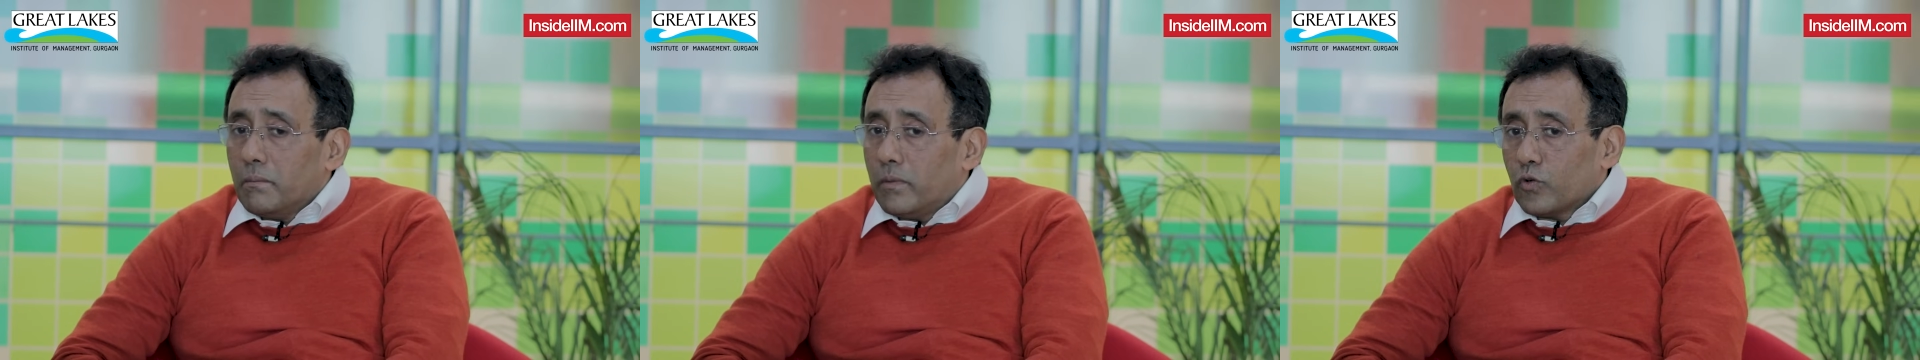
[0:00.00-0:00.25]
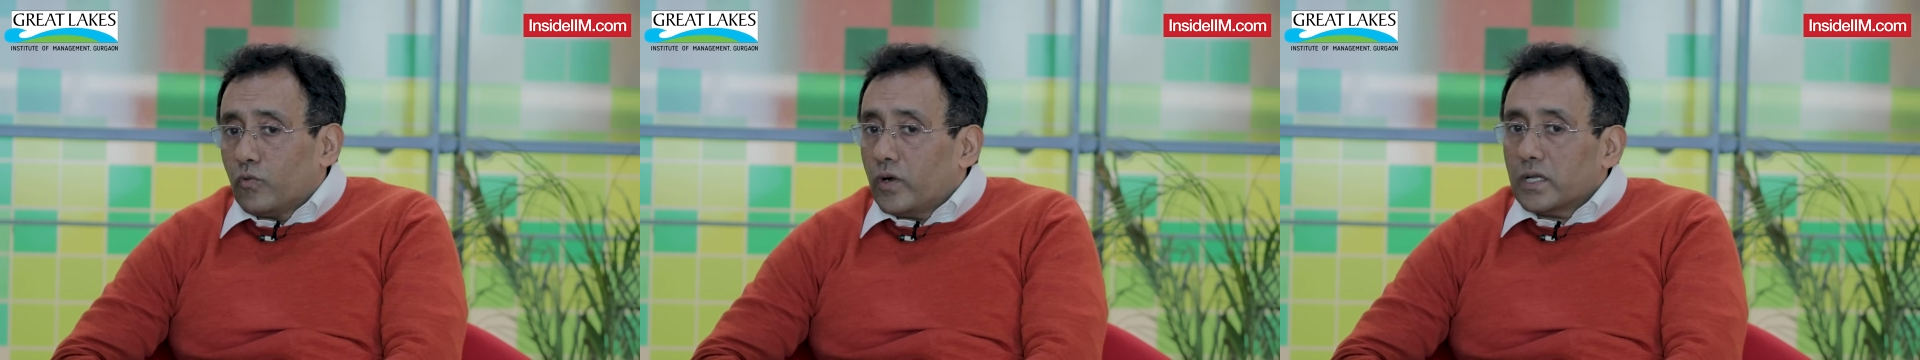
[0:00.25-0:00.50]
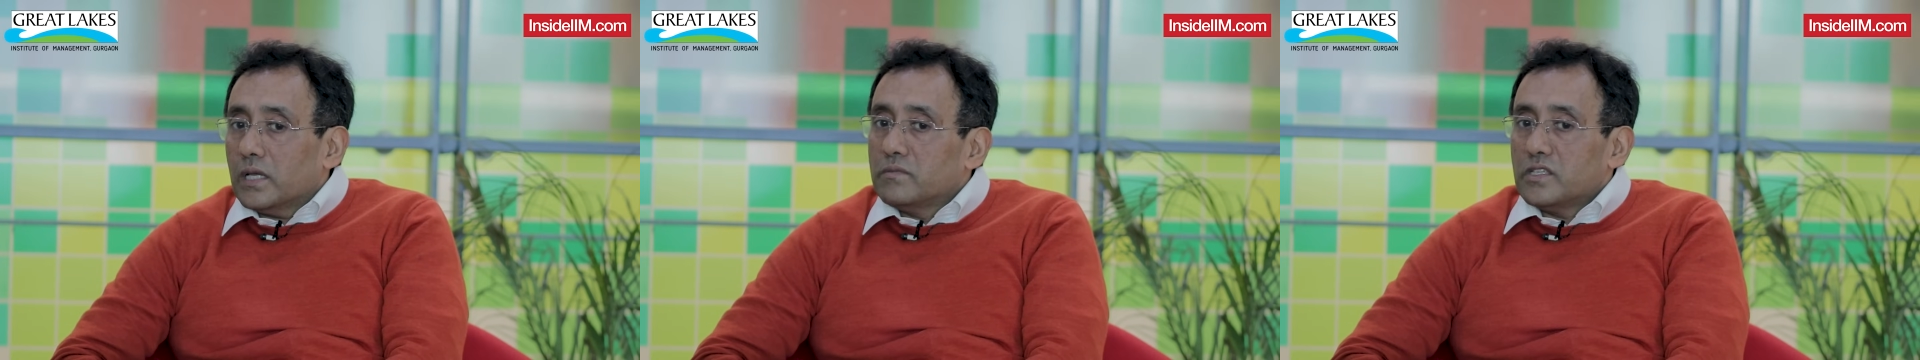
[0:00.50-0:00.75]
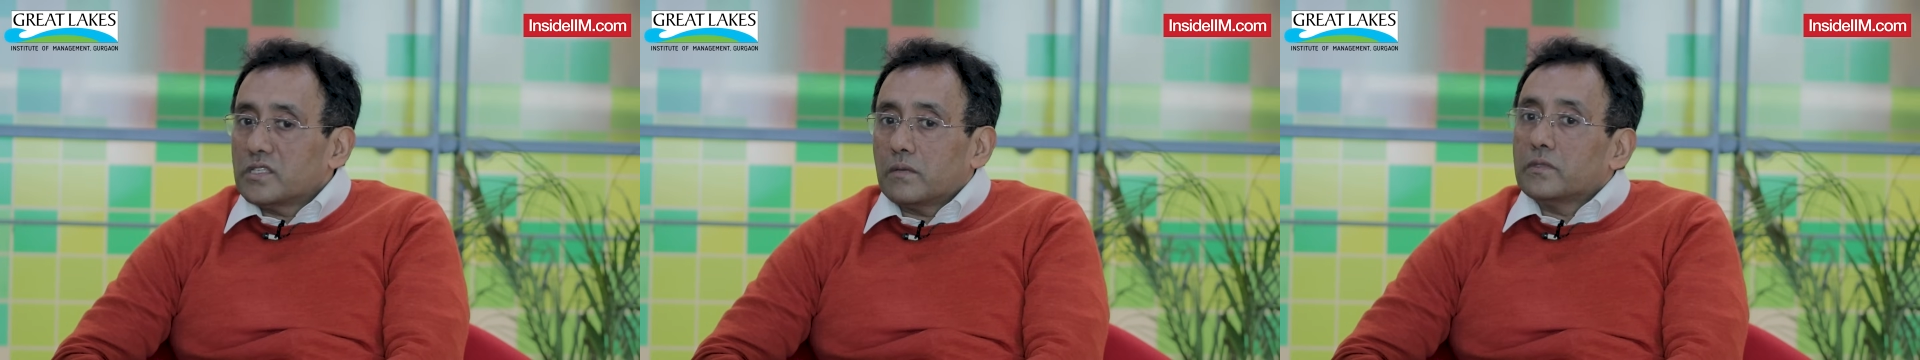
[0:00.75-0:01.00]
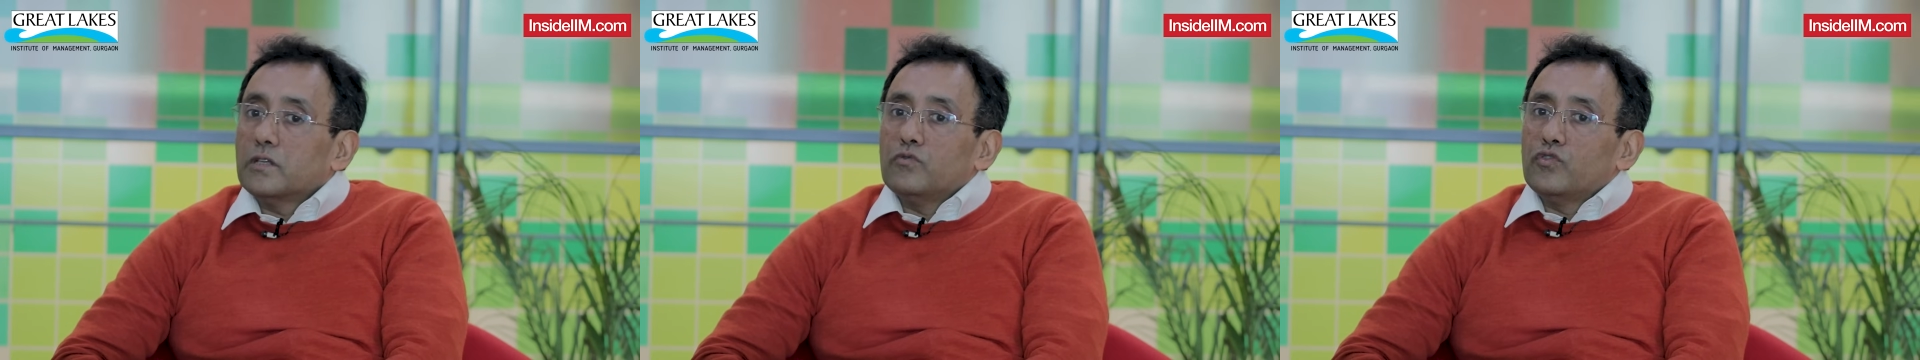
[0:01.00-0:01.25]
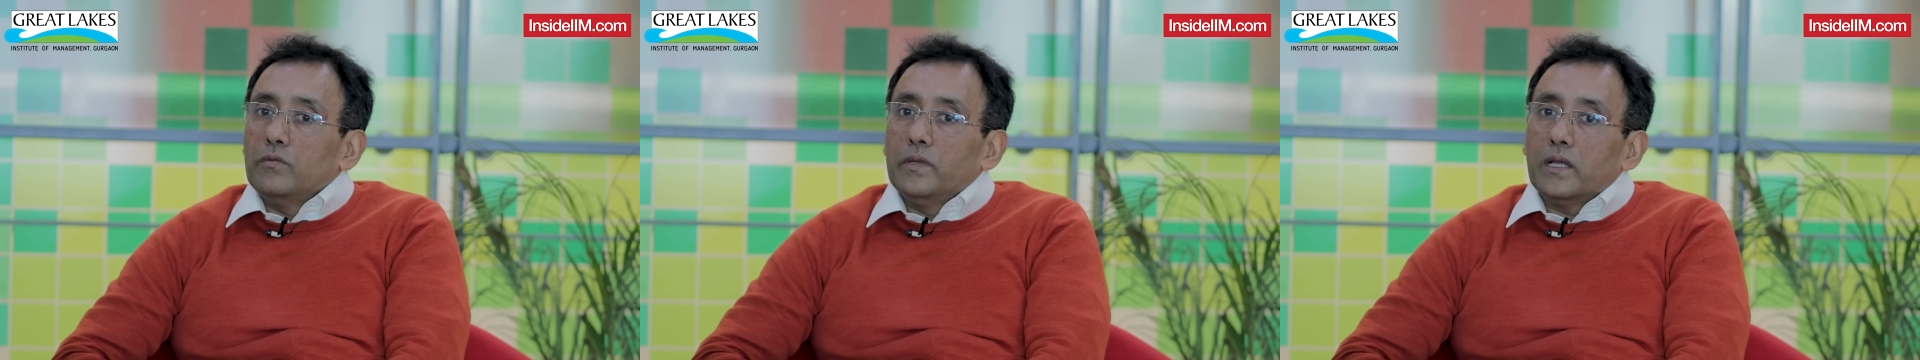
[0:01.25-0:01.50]
but over time this is something
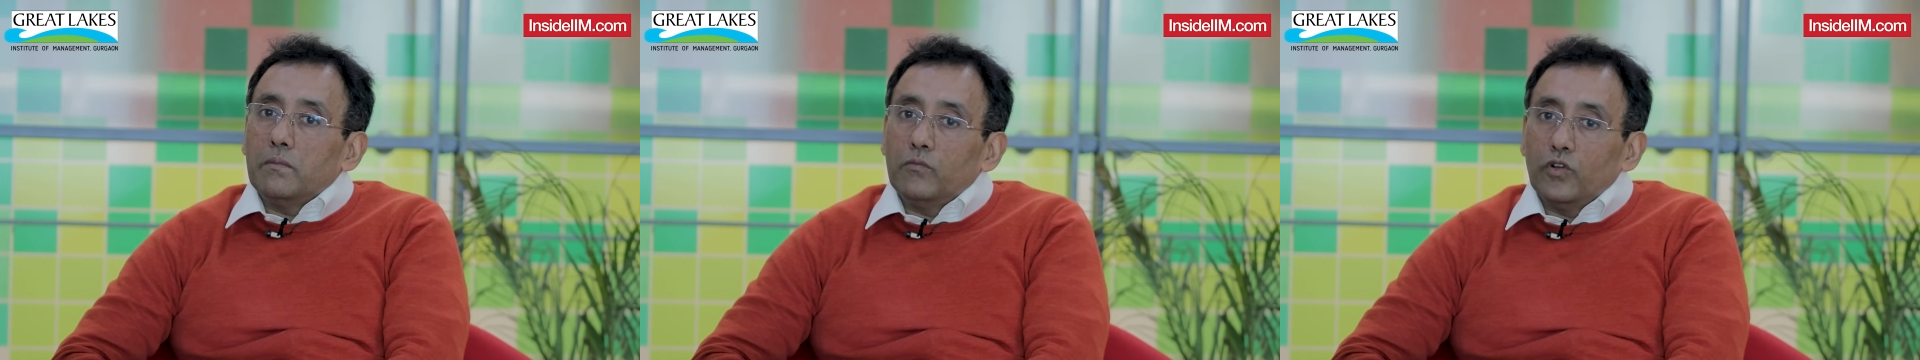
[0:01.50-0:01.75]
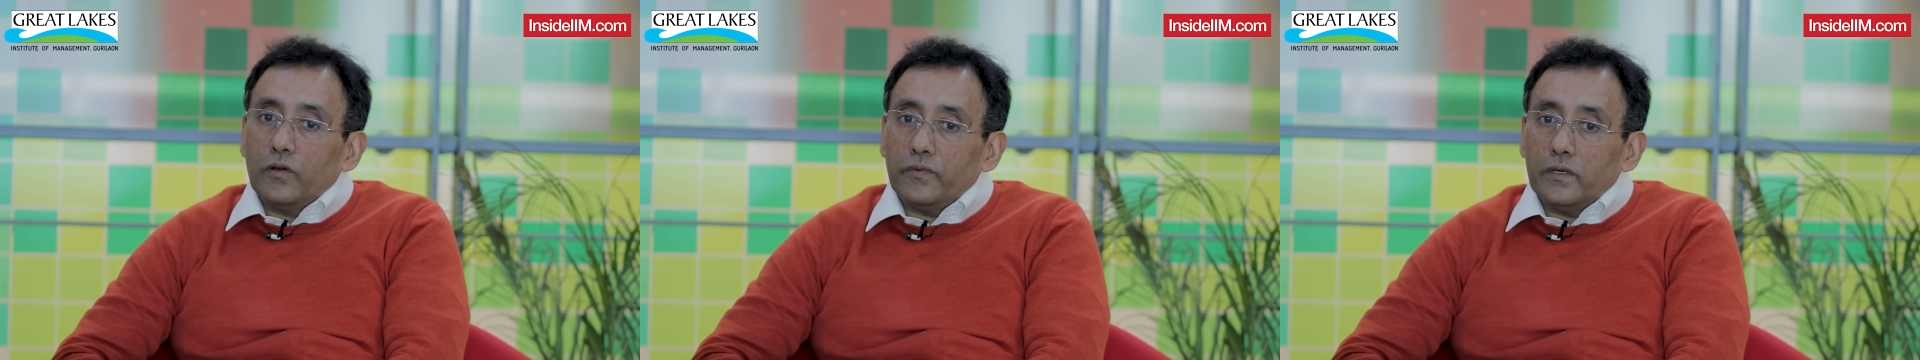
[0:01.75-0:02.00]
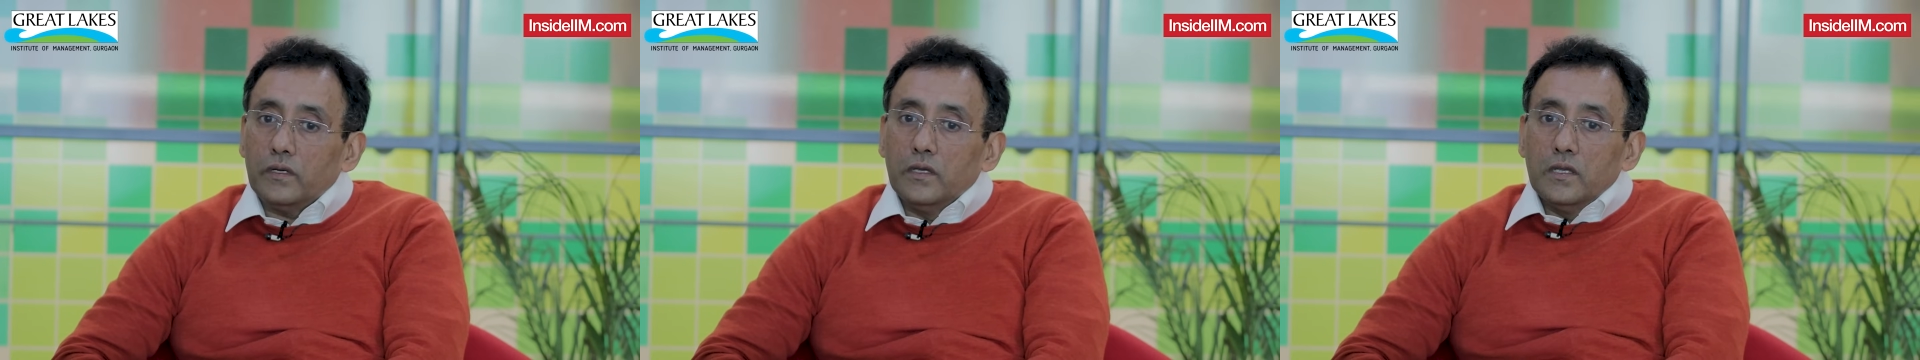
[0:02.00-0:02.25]
which will become more of a